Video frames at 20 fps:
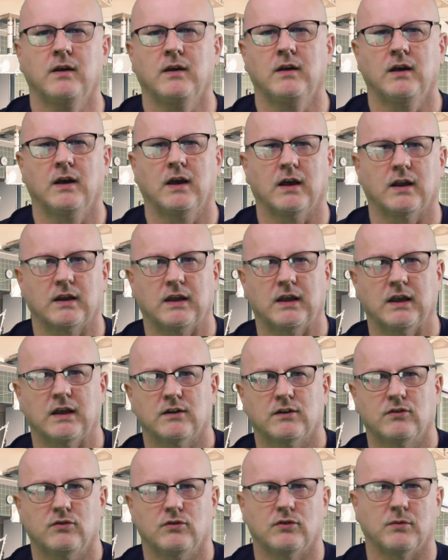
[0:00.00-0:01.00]
and
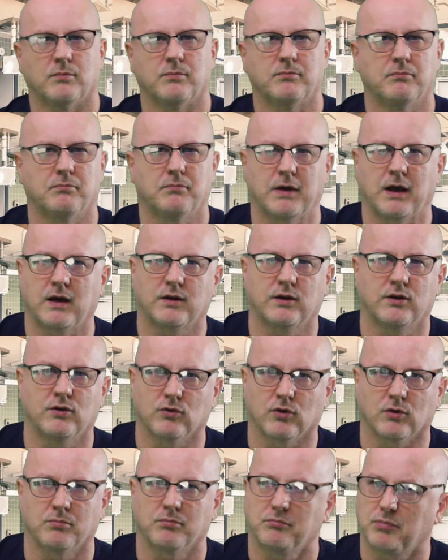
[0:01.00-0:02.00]
again to the PACU
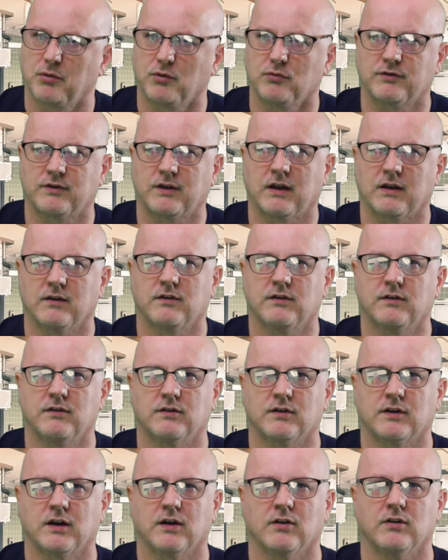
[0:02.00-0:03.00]
or
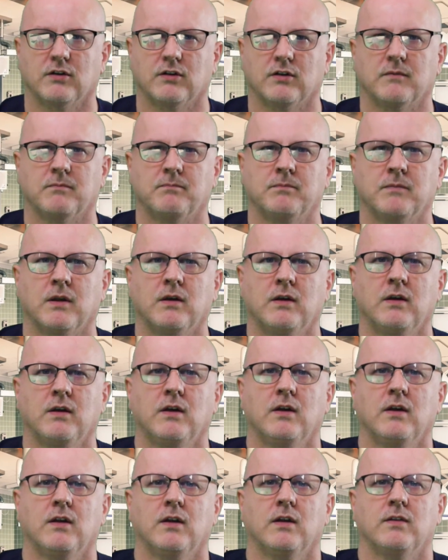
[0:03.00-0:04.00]
post-anesthesia care unit.
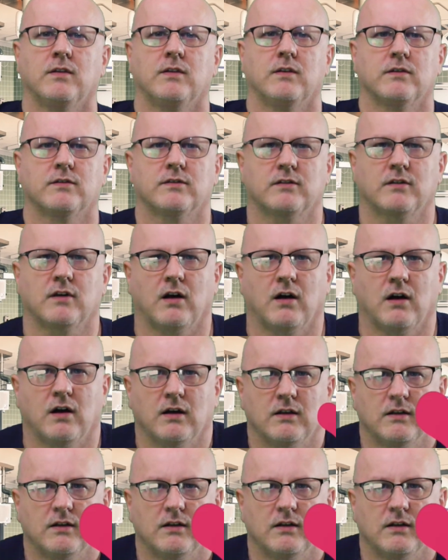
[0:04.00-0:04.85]
This is a highly